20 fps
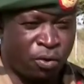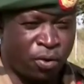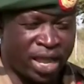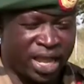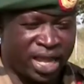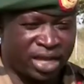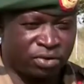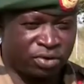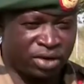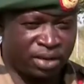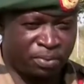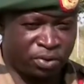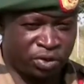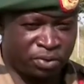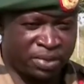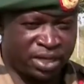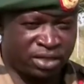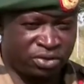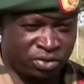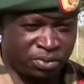Where do I
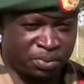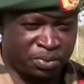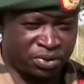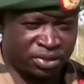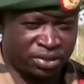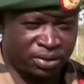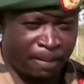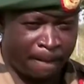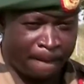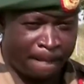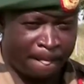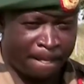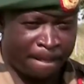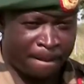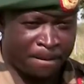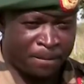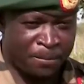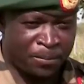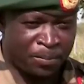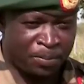put my troops?
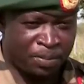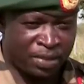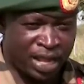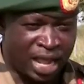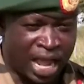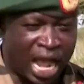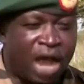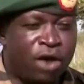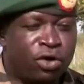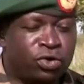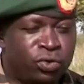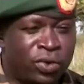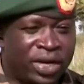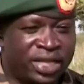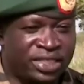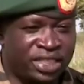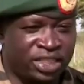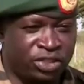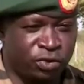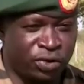How
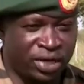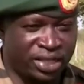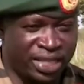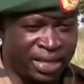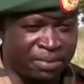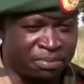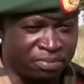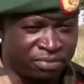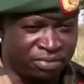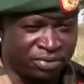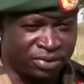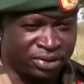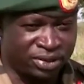do I secure them?